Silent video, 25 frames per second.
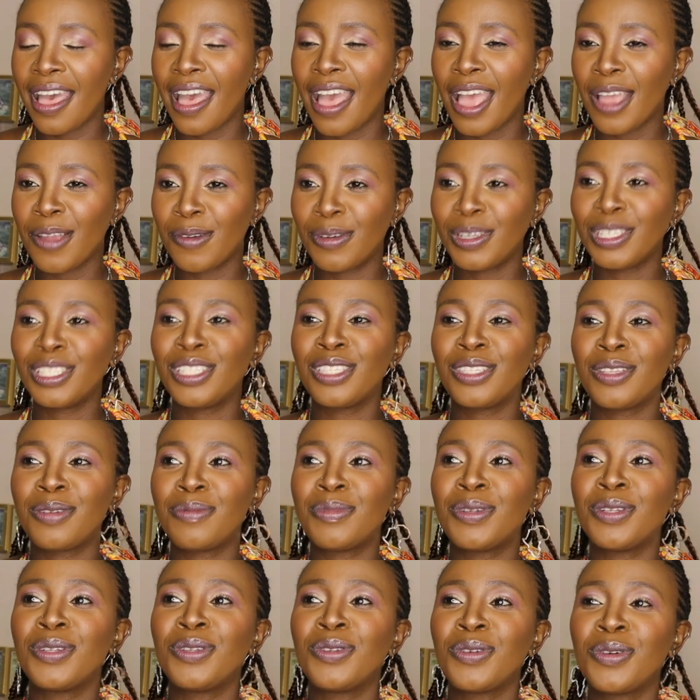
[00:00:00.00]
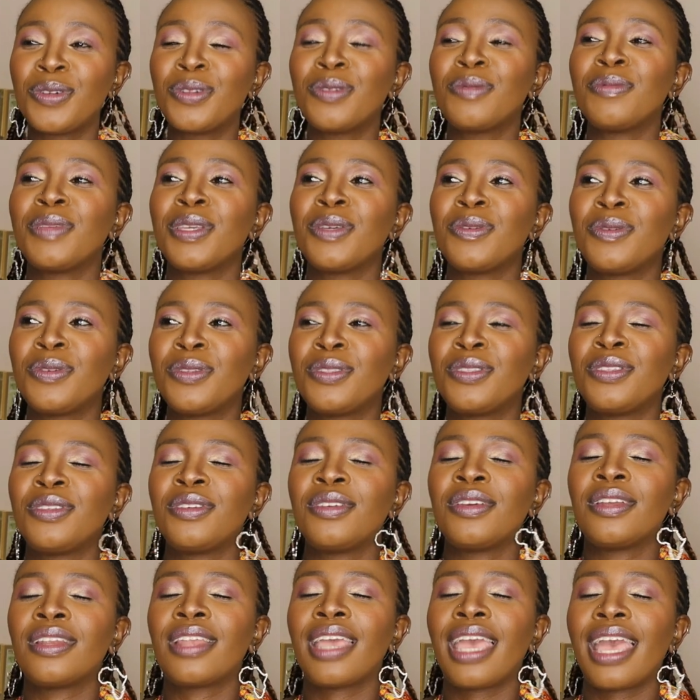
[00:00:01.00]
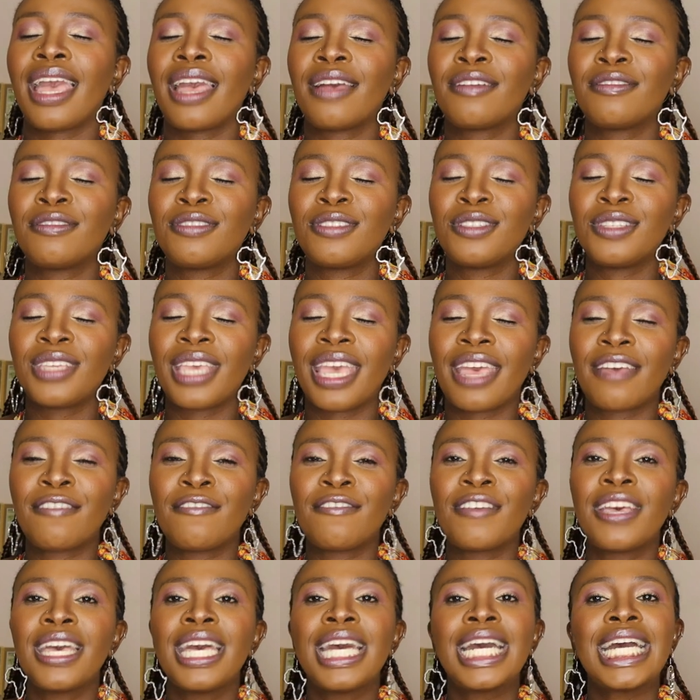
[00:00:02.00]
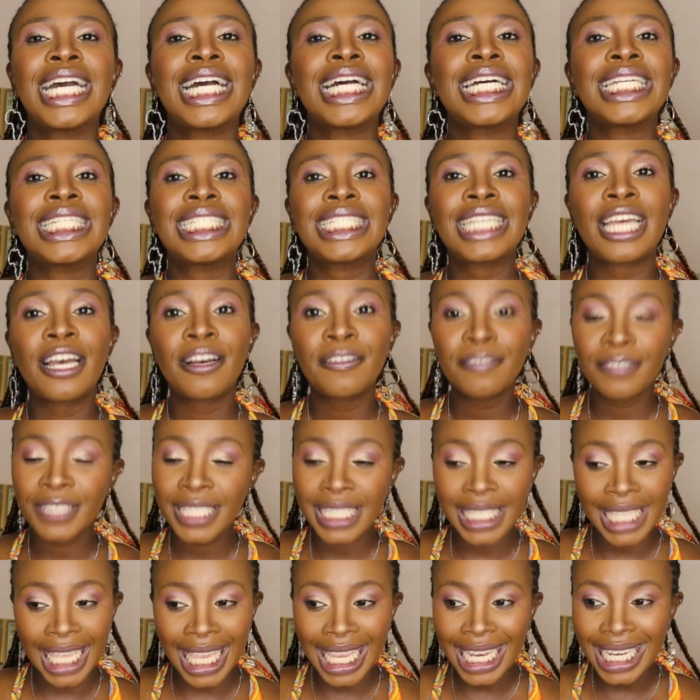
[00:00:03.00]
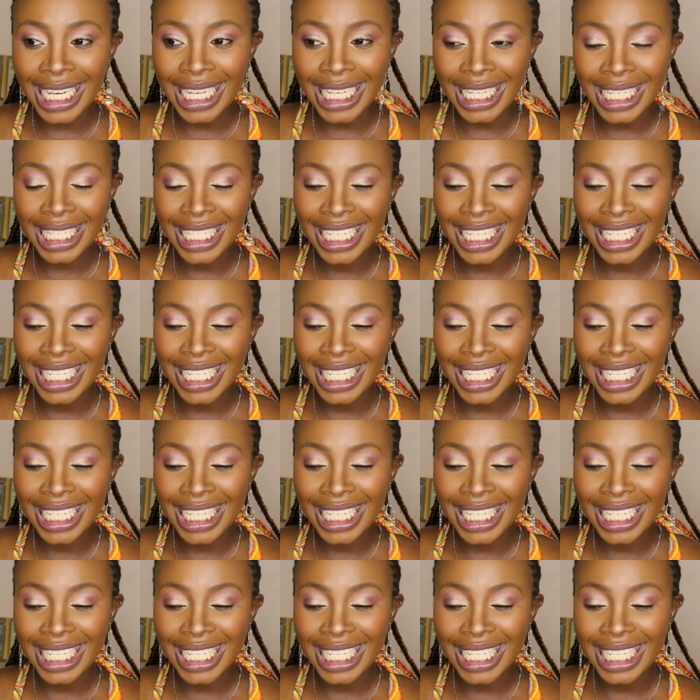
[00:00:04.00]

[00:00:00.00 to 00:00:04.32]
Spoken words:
I wish someone told me, what you're gonna have to have a tough skin